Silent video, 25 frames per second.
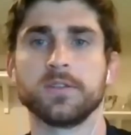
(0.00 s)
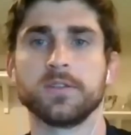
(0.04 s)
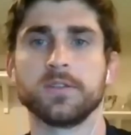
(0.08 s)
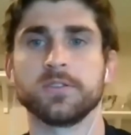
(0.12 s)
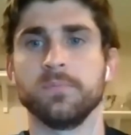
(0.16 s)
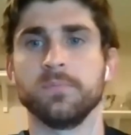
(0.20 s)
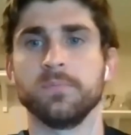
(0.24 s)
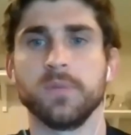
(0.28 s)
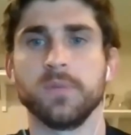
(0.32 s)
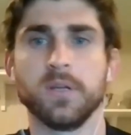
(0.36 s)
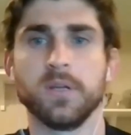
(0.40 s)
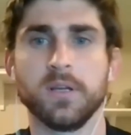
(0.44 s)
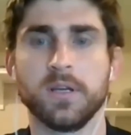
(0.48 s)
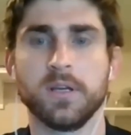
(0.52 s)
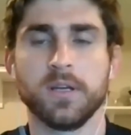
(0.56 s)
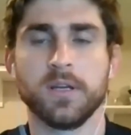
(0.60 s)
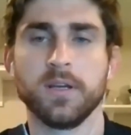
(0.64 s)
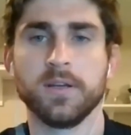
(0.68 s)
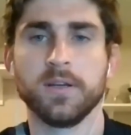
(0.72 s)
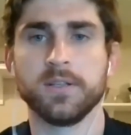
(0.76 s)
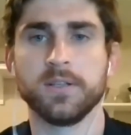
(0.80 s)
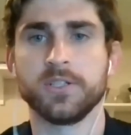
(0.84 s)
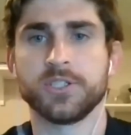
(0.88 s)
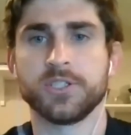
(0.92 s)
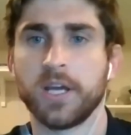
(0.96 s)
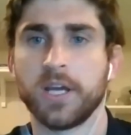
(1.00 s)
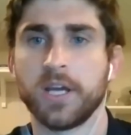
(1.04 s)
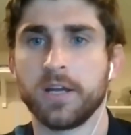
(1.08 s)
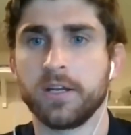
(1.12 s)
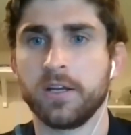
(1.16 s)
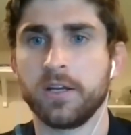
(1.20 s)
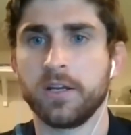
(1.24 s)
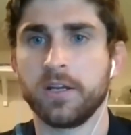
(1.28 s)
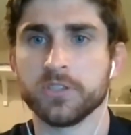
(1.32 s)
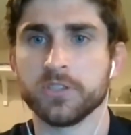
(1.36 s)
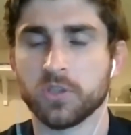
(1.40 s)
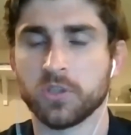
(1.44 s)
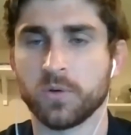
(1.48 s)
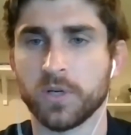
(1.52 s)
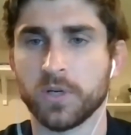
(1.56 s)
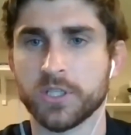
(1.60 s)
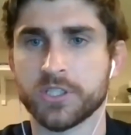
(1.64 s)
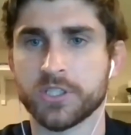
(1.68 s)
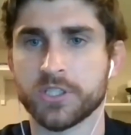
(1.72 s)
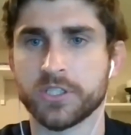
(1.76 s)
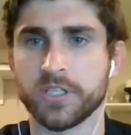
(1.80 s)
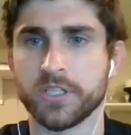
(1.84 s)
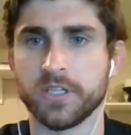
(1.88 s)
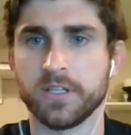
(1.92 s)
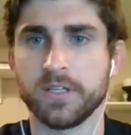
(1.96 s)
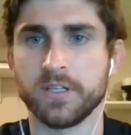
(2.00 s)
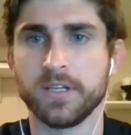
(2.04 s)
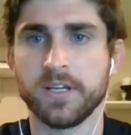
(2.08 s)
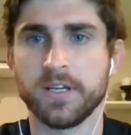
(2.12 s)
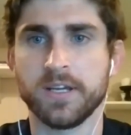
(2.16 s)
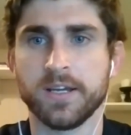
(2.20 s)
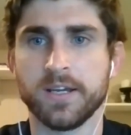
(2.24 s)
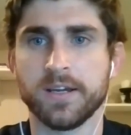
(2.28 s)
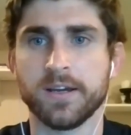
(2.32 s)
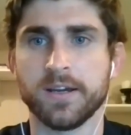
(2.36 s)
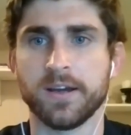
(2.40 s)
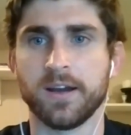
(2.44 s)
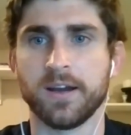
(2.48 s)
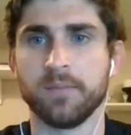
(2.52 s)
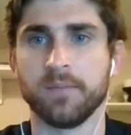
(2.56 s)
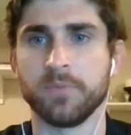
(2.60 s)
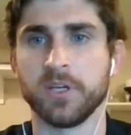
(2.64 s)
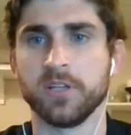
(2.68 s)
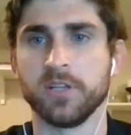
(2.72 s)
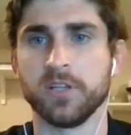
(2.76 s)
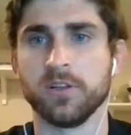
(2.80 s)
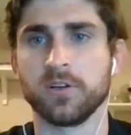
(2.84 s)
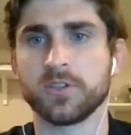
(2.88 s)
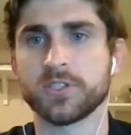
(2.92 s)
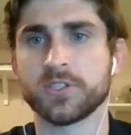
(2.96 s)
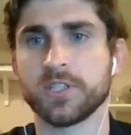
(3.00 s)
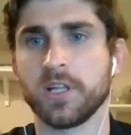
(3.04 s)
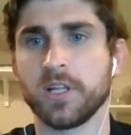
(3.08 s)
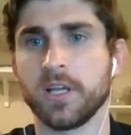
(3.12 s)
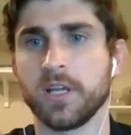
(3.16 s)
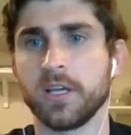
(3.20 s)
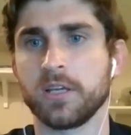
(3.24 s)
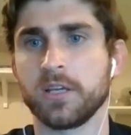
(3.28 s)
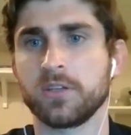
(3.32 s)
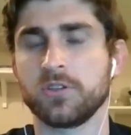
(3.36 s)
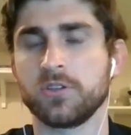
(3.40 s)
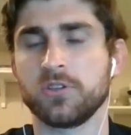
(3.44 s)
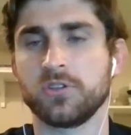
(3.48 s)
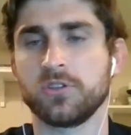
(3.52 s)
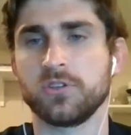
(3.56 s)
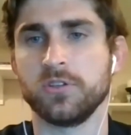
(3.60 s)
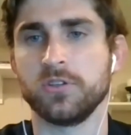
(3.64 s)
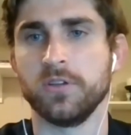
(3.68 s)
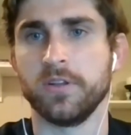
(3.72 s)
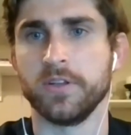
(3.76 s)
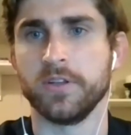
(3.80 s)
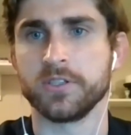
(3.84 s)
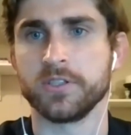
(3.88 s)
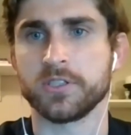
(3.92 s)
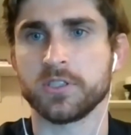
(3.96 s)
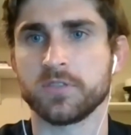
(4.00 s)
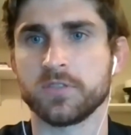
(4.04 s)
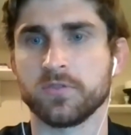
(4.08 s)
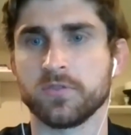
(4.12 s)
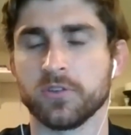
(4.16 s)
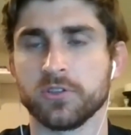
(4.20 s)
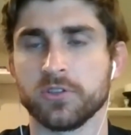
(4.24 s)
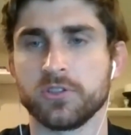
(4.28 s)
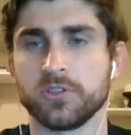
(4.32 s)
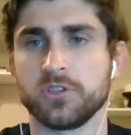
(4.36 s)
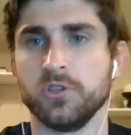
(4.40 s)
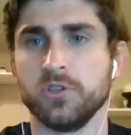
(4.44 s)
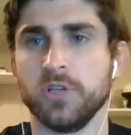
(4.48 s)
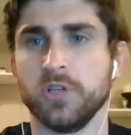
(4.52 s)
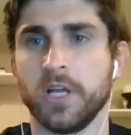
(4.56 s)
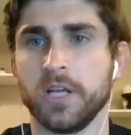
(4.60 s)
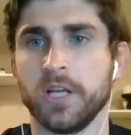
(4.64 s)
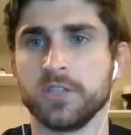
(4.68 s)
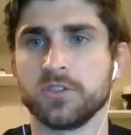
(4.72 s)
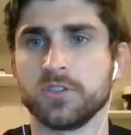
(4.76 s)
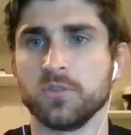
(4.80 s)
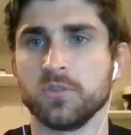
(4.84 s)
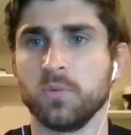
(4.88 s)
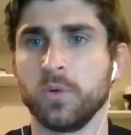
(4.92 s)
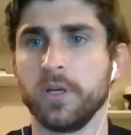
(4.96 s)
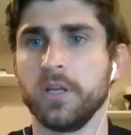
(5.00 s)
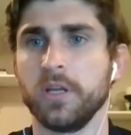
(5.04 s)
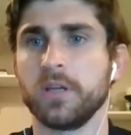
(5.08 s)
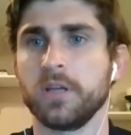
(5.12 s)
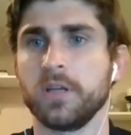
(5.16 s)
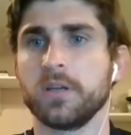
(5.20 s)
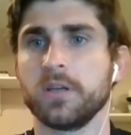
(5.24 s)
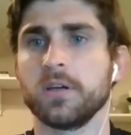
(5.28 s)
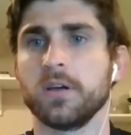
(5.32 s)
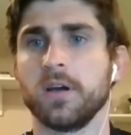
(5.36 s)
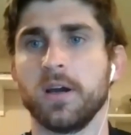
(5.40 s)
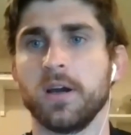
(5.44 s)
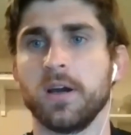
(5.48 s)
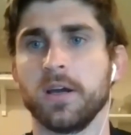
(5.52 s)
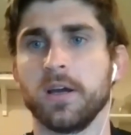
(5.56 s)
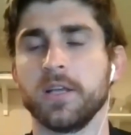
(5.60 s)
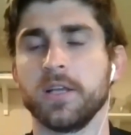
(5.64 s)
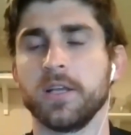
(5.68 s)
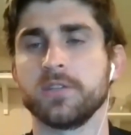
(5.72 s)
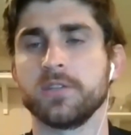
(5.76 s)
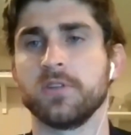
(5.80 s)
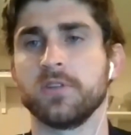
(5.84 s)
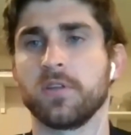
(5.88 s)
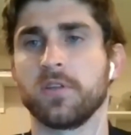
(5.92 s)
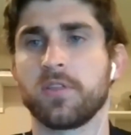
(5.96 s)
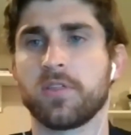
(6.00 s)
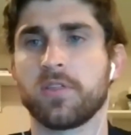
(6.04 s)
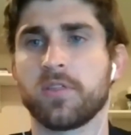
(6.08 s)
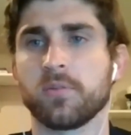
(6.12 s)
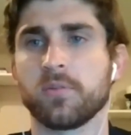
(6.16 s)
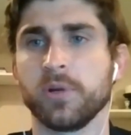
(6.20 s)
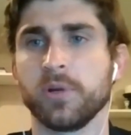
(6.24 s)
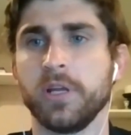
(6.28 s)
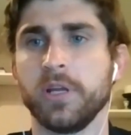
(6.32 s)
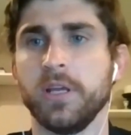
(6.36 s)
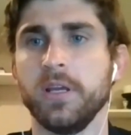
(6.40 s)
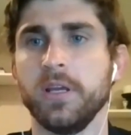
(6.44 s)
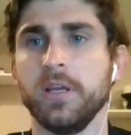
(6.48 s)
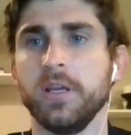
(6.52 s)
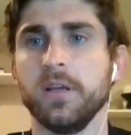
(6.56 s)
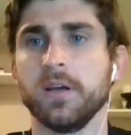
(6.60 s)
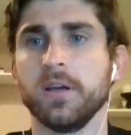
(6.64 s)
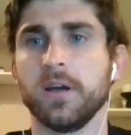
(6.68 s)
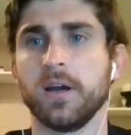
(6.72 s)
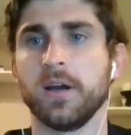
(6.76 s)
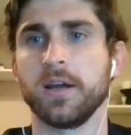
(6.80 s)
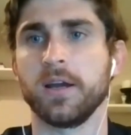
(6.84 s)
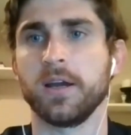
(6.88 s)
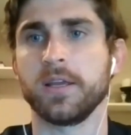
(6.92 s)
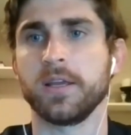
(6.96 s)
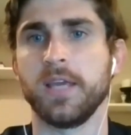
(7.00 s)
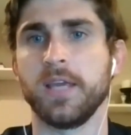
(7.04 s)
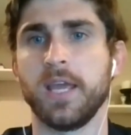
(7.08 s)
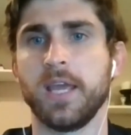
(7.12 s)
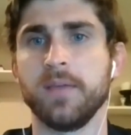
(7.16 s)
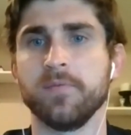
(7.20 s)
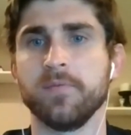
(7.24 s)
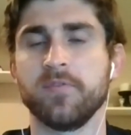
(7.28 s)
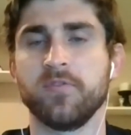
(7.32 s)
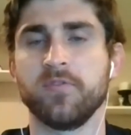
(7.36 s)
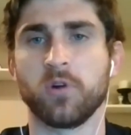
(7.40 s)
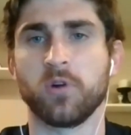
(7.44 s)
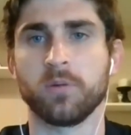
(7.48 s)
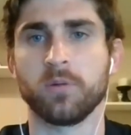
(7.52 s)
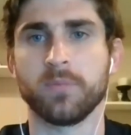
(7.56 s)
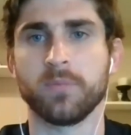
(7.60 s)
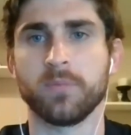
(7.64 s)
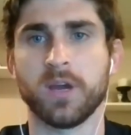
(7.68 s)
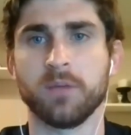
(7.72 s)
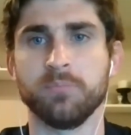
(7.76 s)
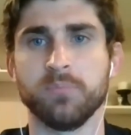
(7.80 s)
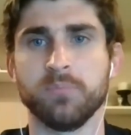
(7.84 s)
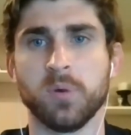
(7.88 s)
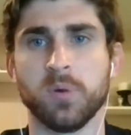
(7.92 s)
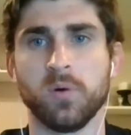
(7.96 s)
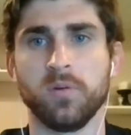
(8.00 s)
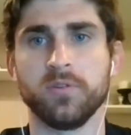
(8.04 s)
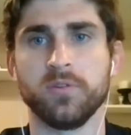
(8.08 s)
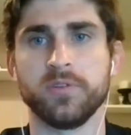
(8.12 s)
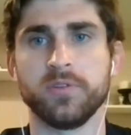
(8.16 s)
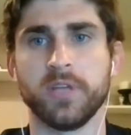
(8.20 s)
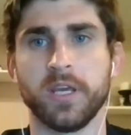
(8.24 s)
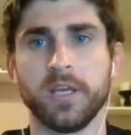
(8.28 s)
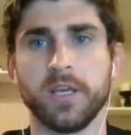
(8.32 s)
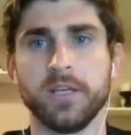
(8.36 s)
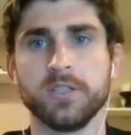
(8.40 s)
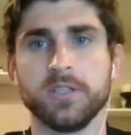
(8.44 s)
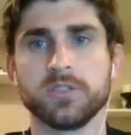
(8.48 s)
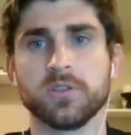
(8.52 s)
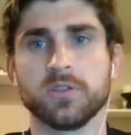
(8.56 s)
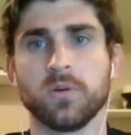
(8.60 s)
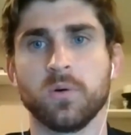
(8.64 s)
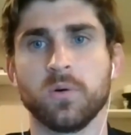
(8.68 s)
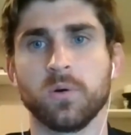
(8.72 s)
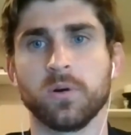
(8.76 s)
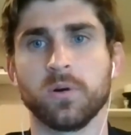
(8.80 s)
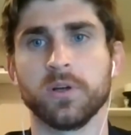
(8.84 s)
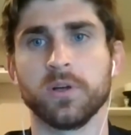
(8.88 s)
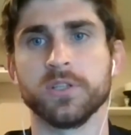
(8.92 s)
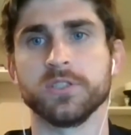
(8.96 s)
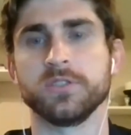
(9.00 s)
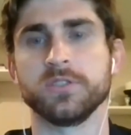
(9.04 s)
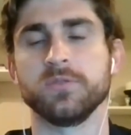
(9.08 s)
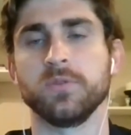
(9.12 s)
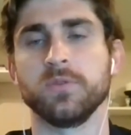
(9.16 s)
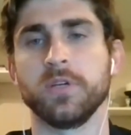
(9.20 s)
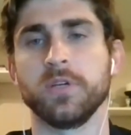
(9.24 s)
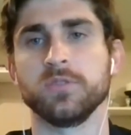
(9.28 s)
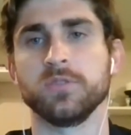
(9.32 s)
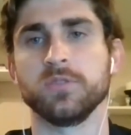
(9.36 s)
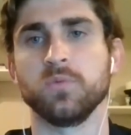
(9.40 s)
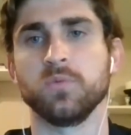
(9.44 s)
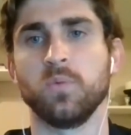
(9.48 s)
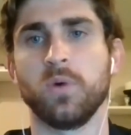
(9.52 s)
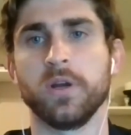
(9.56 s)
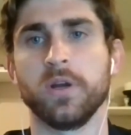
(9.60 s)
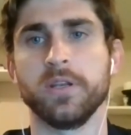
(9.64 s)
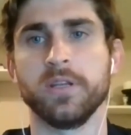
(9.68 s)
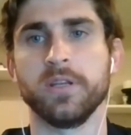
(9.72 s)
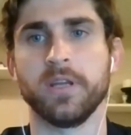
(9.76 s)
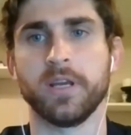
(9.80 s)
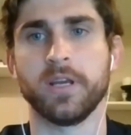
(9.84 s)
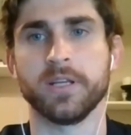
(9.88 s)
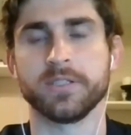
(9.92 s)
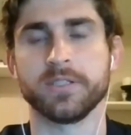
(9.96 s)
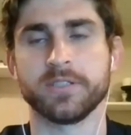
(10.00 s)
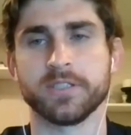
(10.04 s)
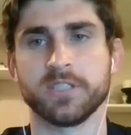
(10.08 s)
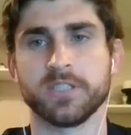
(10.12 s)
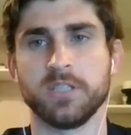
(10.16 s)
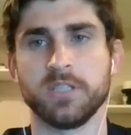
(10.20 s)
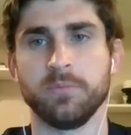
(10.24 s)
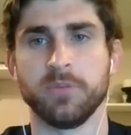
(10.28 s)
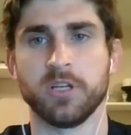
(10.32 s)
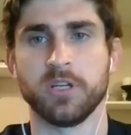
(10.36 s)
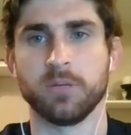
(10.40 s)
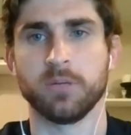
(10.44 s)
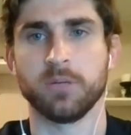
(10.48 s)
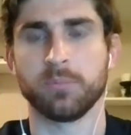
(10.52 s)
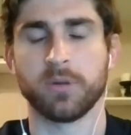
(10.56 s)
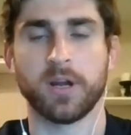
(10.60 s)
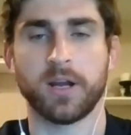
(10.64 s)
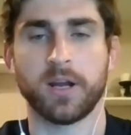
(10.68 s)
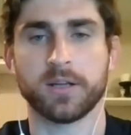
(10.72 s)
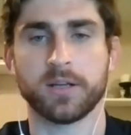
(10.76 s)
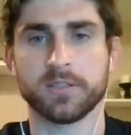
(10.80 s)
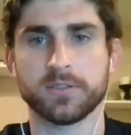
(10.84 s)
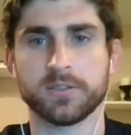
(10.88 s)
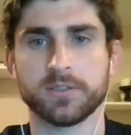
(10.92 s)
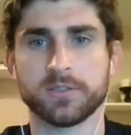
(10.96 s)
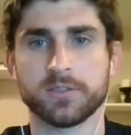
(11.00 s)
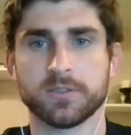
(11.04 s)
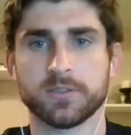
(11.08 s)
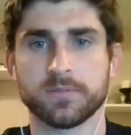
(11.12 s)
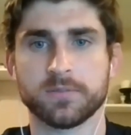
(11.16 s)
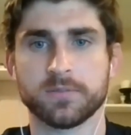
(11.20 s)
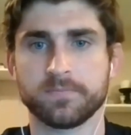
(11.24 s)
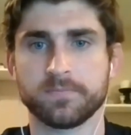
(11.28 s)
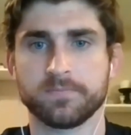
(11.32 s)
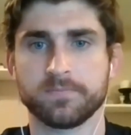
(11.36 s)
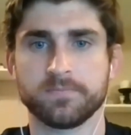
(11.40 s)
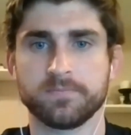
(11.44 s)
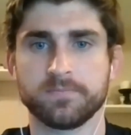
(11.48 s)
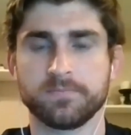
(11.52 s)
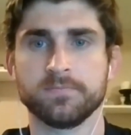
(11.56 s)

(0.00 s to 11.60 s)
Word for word: awesome chad here's a question um, it looks like this is for two days a week uh, is the three uh, game format both days or is is one day a 60 minute practice